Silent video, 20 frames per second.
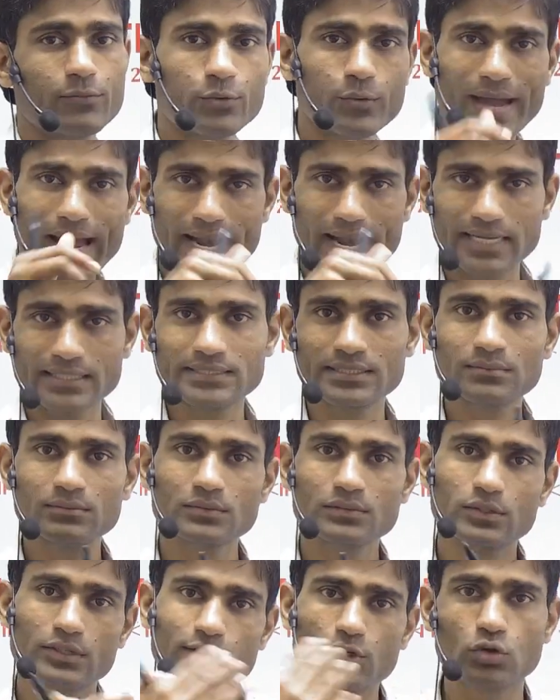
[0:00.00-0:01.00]
add some,
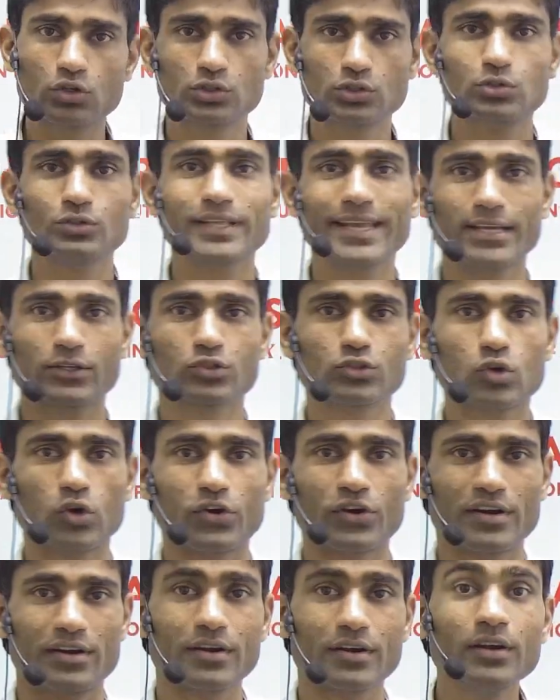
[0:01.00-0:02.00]
it goes to the next
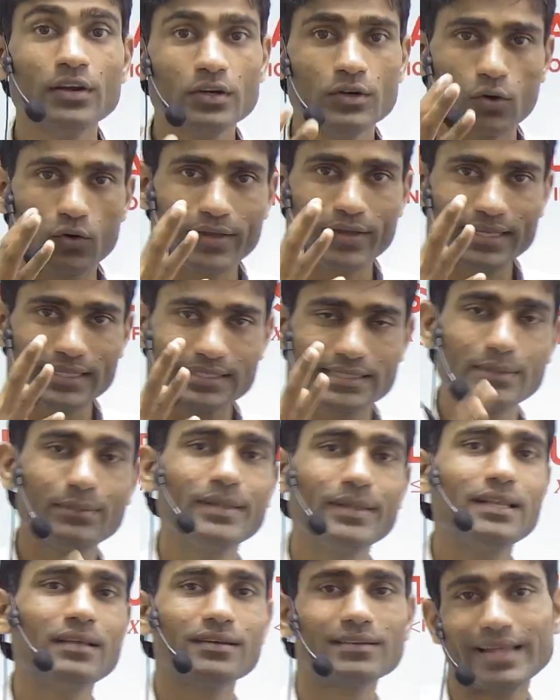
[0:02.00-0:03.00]
quadrant. Okay,
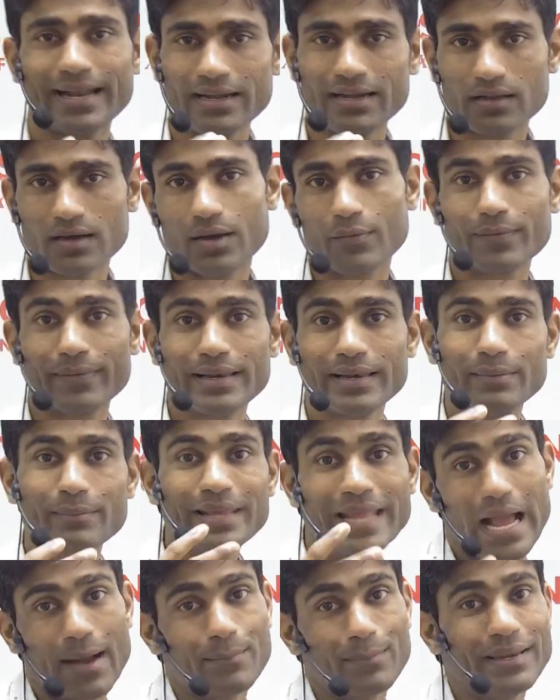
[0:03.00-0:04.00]
similar that will be
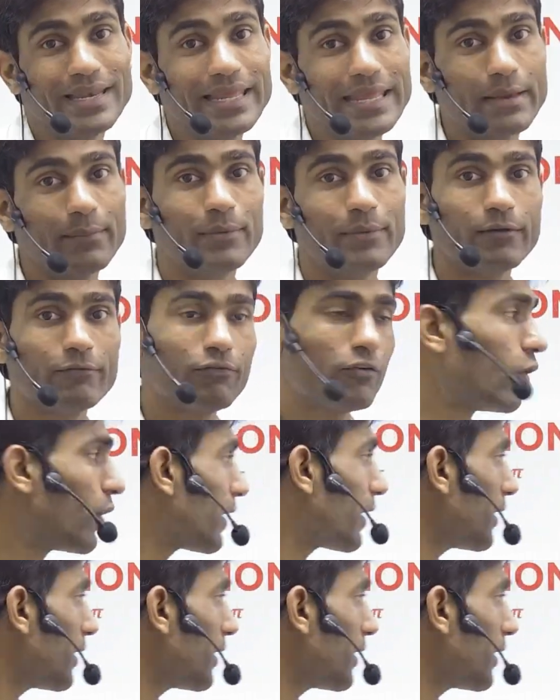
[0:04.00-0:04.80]
applicable for